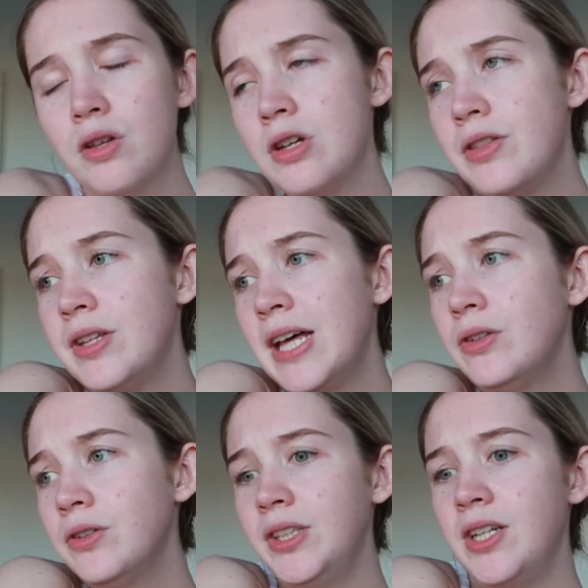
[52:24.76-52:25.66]
So I thought that'd
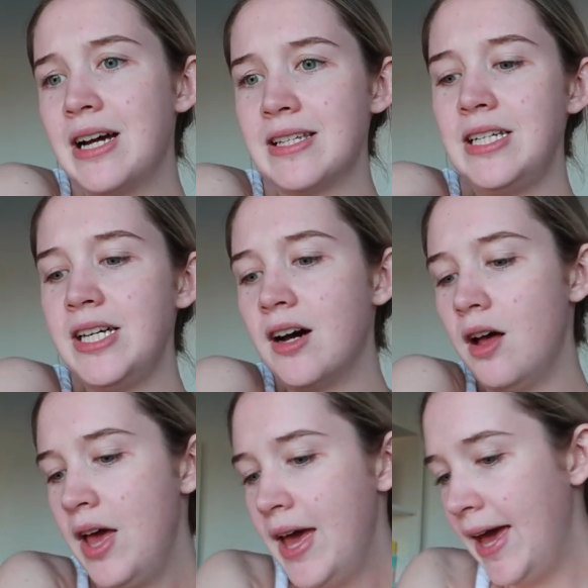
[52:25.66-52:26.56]
look really nice in here,
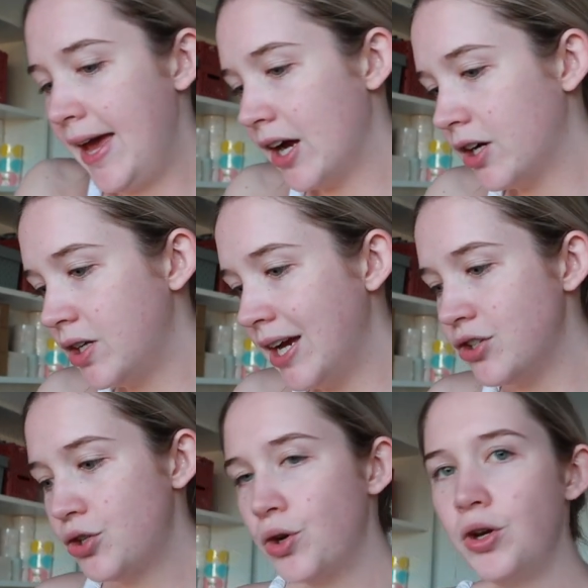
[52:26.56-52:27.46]
and I could
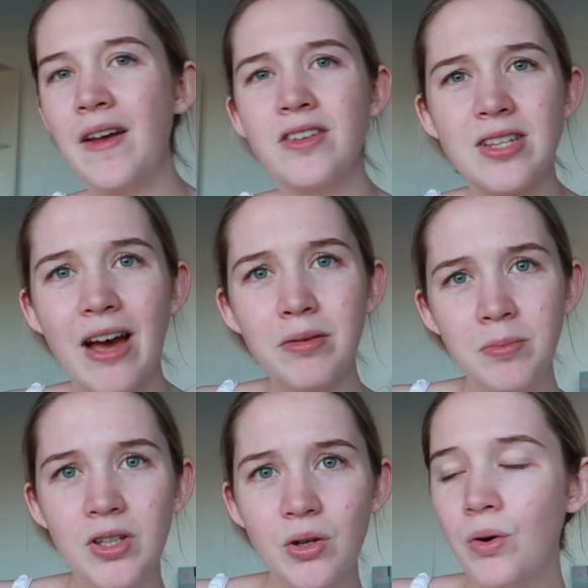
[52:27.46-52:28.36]
get two and just have
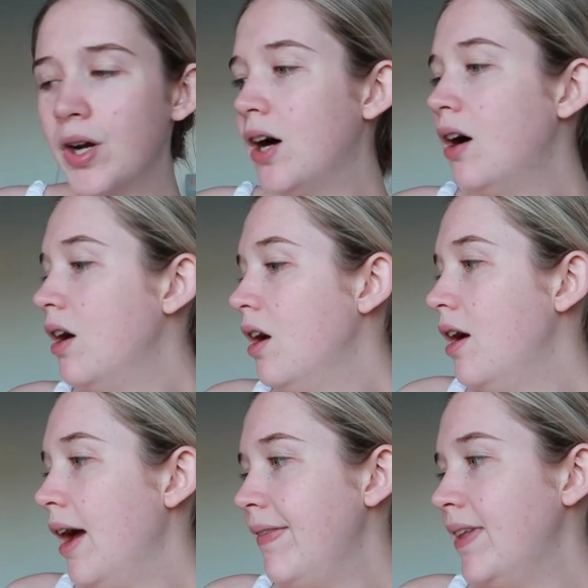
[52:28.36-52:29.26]
them in the corner,
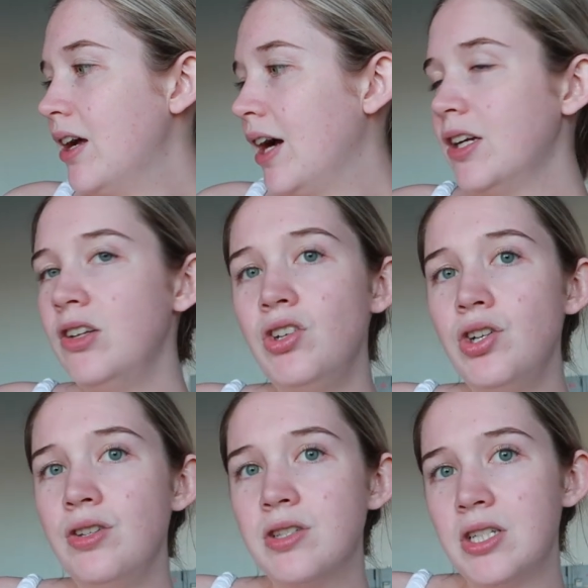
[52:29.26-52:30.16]
and then I can
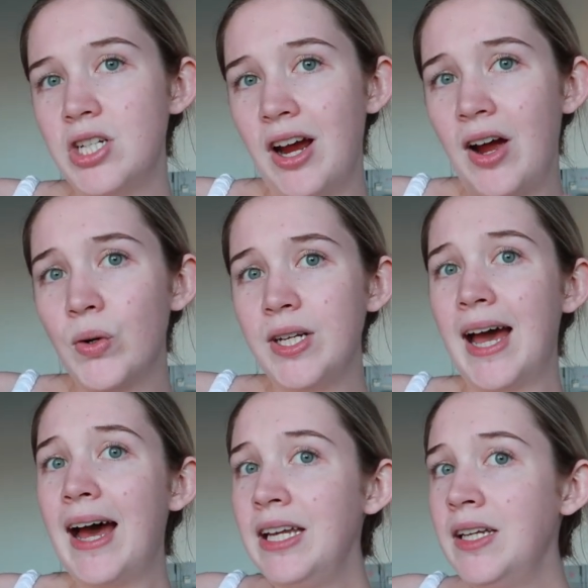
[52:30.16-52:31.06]
use the chair I already
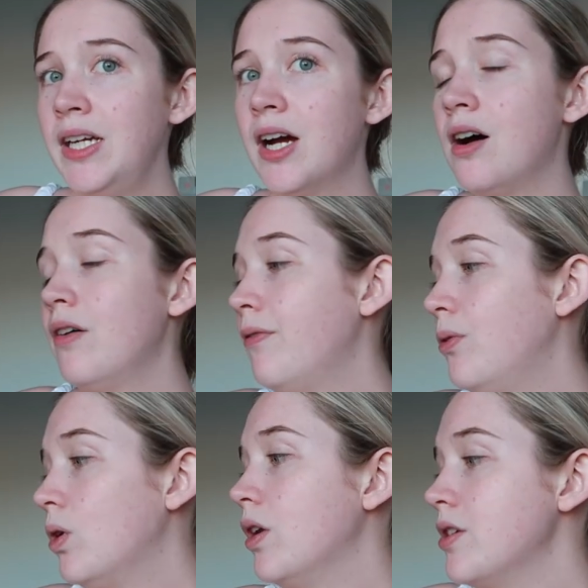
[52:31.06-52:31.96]
had in here
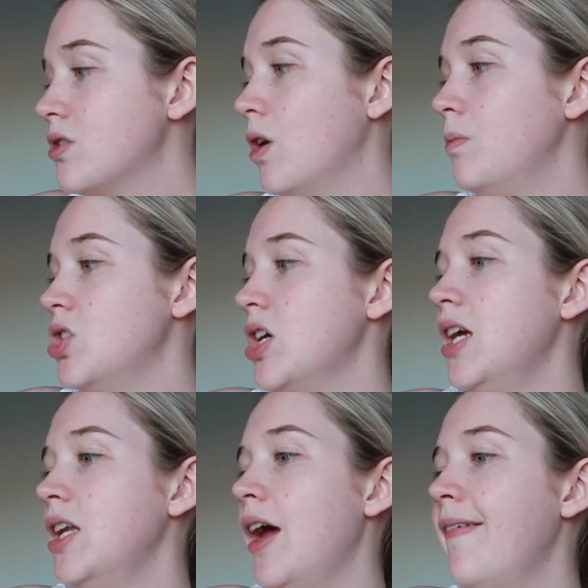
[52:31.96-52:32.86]
for the sewing
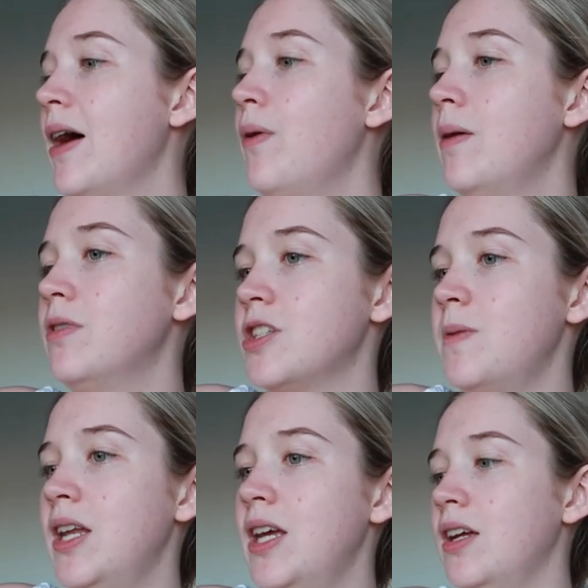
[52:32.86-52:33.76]
machine, and that way I'm not
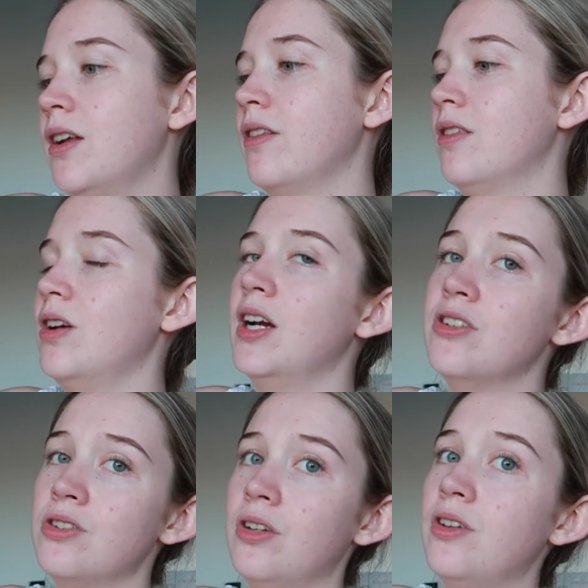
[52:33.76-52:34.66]
spending another three
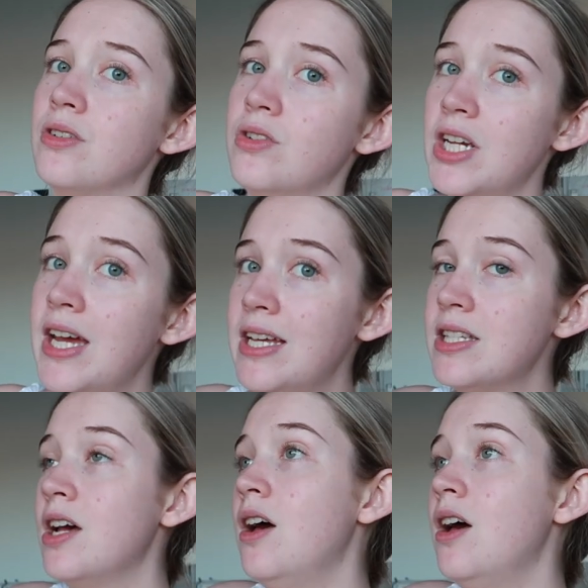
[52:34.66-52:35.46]
hundred dollars on chairs